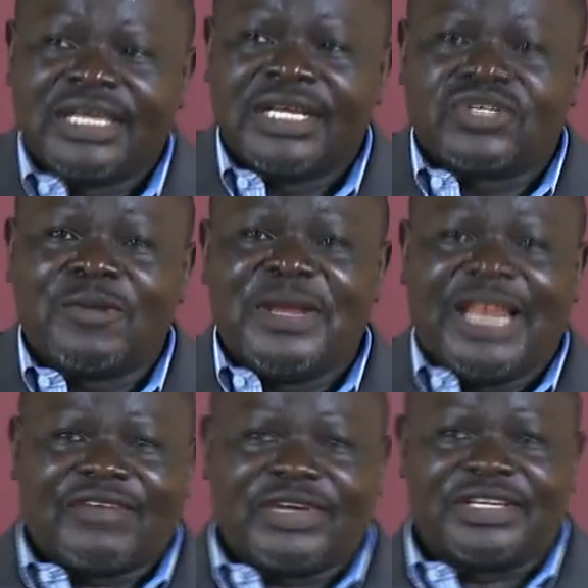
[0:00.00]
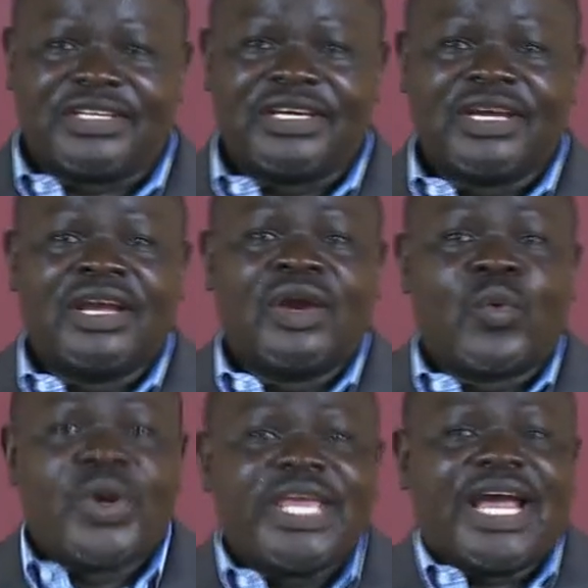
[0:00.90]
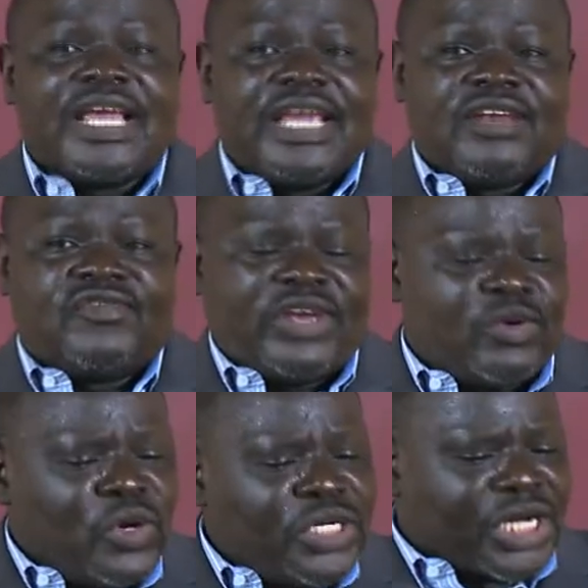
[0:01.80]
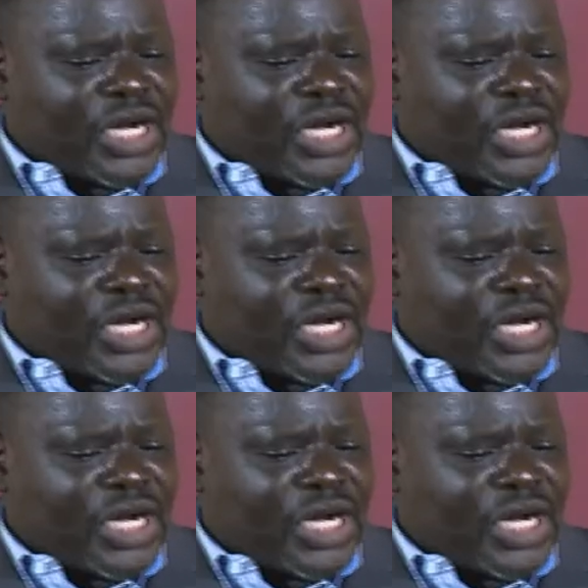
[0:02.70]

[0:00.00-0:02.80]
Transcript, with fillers: So, beloved, we are in for a good